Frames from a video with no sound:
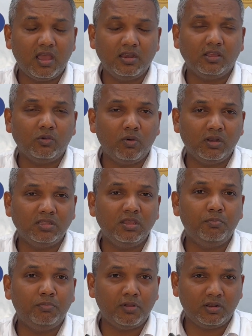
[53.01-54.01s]
and the
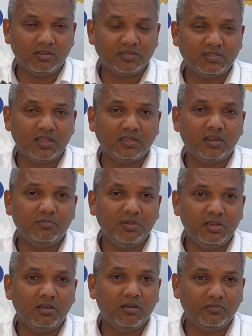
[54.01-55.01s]
quality products that are
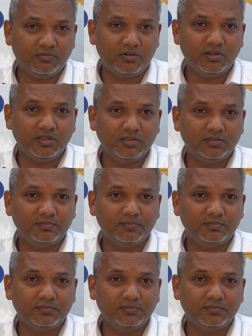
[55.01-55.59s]
being offered.